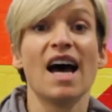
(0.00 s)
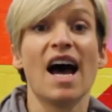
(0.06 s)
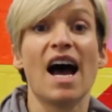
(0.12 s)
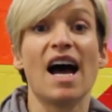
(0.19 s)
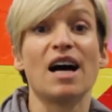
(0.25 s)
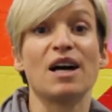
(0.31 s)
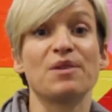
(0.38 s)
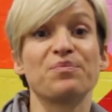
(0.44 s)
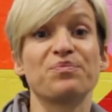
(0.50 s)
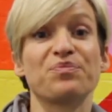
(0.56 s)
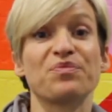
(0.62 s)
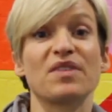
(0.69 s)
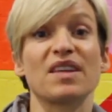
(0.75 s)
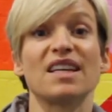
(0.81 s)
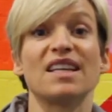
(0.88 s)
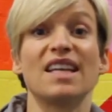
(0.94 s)

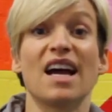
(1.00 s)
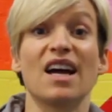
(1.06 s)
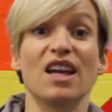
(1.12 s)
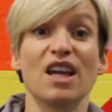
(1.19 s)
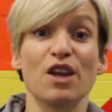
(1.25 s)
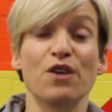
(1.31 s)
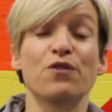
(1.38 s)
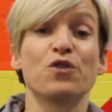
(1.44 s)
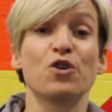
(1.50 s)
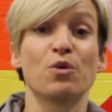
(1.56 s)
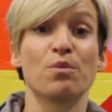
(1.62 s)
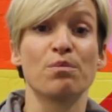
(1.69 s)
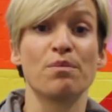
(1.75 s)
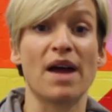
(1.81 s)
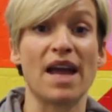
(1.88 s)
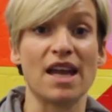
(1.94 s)
Now, if your
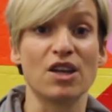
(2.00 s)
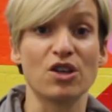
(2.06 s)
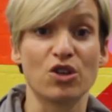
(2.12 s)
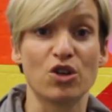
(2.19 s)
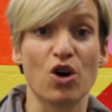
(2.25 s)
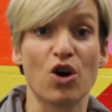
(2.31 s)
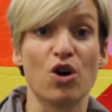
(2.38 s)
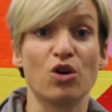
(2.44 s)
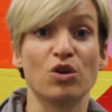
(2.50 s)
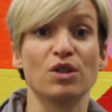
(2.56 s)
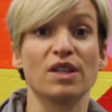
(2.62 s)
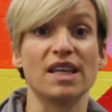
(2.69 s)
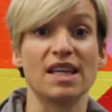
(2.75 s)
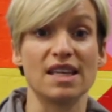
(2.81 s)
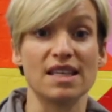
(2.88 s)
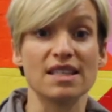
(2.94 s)
main
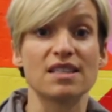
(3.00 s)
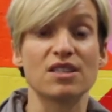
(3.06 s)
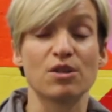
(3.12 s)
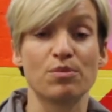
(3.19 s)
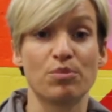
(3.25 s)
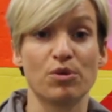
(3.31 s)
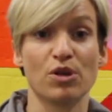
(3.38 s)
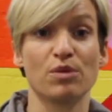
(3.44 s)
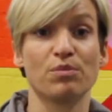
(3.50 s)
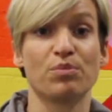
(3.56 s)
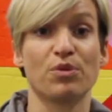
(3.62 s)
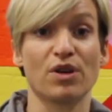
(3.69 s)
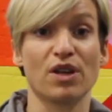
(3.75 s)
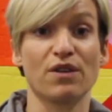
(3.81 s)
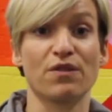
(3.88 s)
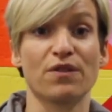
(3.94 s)
goal is to burn
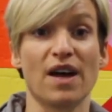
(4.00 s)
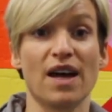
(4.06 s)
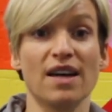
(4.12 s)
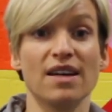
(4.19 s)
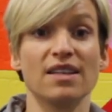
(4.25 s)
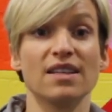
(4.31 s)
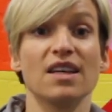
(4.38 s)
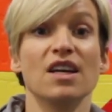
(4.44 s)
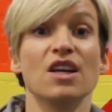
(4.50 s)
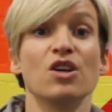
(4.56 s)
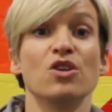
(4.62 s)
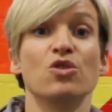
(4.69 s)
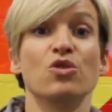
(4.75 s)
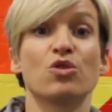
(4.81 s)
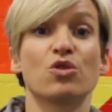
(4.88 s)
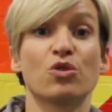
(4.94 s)
body fat,
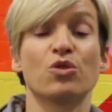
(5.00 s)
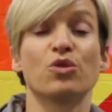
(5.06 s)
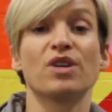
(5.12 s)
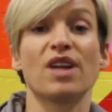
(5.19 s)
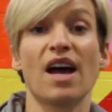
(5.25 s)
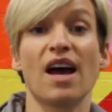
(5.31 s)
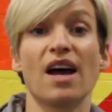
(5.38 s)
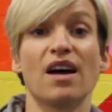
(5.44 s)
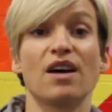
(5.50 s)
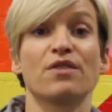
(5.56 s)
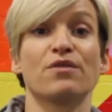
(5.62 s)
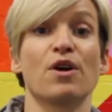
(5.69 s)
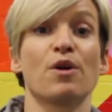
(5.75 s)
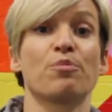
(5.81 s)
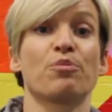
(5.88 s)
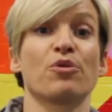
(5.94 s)
you could have
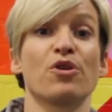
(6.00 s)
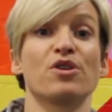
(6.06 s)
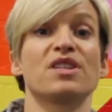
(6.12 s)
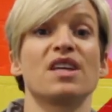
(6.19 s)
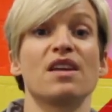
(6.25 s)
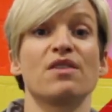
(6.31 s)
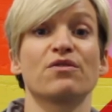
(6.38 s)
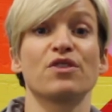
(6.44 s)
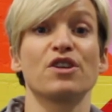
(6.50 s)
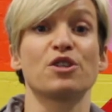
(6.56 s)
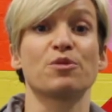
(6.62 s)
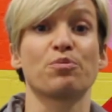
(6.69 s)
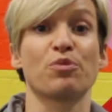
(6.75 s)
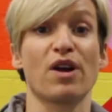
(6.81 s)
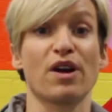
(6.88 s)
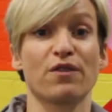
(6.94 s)
a
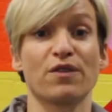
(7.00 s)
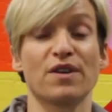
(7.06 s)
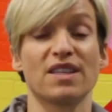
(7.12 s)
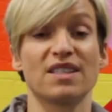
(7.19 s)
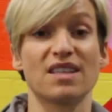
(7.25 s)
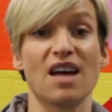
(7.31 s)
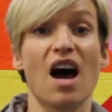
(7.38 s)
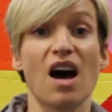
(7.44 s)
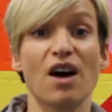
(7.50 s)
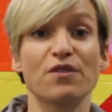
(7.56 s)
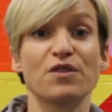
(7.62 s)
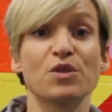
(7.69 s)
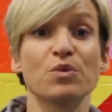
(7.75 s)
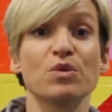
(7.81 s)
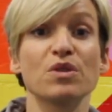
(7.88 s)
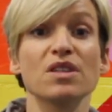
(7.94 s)
protein-rich breakfast
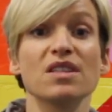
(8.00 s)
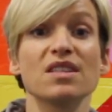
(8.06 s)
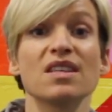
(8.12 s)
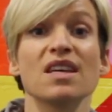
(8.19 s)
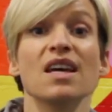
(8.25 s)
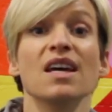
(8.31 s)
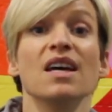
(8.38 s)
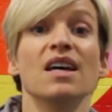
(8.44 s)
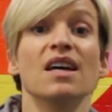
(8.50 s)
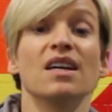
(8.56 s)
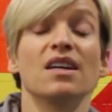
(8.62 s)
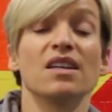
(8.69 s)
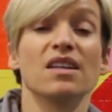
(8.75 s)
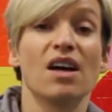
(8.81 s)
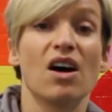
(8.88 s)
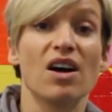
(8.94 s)
afterwards.
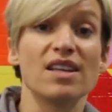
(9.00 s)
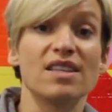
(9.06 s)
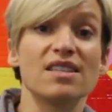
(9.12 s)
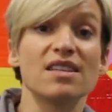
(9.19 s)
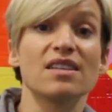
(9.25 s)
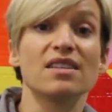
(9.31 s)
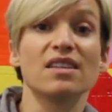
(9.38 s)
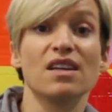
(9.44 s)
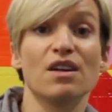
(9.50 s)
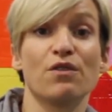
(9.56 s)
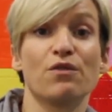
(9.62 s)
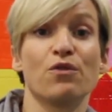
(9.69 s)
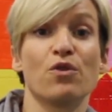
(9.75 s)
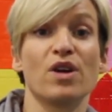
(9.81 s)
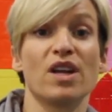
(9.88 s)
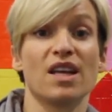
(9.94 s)
Ideally
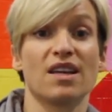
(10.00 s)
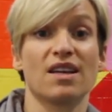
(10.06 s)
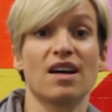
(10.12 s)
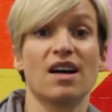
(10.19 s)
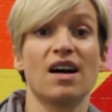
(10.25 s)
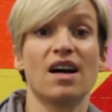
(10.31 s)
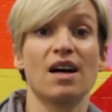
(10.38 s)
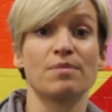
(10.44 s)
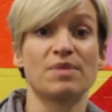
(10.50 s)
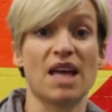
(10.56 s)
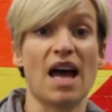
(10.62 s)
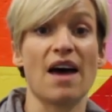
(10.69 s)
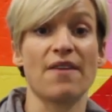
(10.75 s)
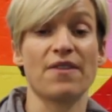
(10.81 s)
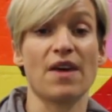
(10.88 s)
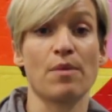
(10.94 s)
avoiding carbs
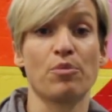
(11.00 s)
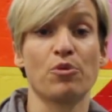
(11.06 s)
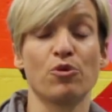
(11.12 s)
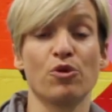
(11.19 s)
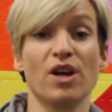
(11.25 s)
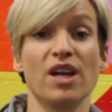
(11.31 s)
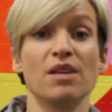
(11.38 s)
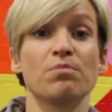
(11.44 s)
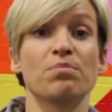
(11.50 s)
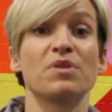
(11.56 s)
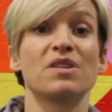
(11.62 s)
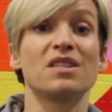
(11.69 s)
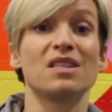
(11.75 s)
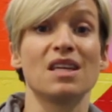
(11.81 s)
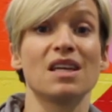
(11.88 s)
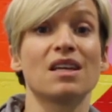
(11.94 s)
at that point,
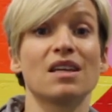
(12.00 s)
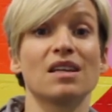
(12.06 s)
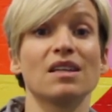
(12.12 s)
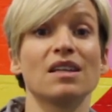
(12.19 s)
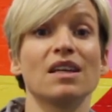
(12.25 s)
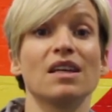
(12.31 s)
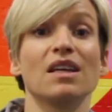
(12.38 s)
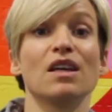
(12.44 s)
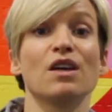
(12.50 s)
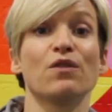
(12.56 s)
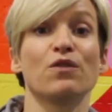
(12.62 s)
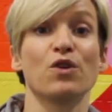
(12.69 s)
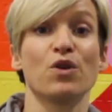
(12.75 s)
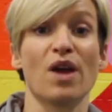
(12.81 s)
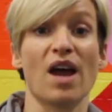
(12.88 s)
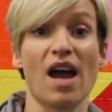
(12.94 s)
particularly
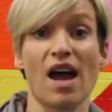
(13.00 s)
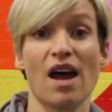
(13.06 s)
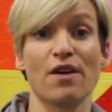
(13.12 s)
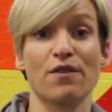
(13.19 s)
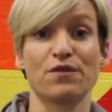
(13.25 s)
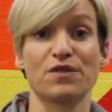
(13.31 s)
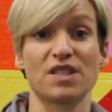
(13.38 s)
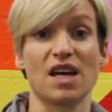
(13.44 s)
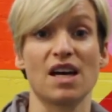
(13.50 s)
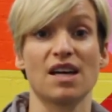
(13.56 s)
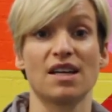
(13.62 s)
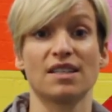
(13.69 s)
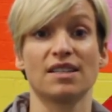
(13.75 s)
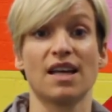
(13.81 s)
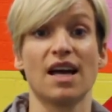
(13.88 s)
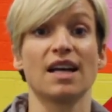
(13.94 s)
if you have
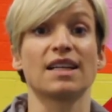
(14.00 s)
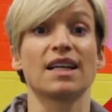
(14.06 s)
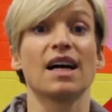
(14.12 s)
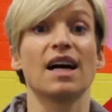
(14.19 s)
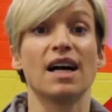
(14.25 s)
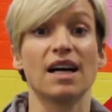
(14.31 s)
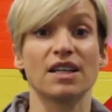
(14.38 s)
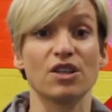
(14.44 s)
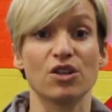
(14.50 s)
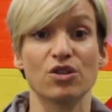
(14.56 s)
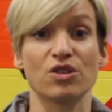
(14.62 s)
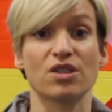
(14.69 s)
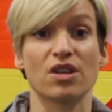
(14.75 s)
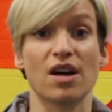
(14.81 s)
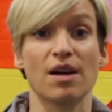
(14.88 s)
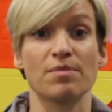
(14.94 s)
done a cardio
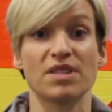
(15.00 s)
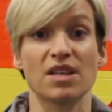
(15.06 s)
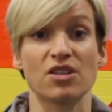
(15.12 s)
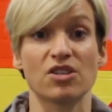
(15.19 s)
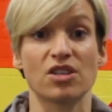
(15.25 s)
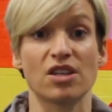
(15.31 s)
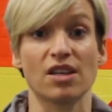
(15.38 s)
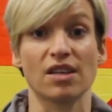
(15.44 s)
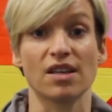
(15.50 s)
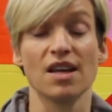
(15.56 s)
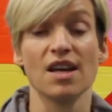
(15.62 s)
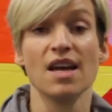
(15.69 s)
type session.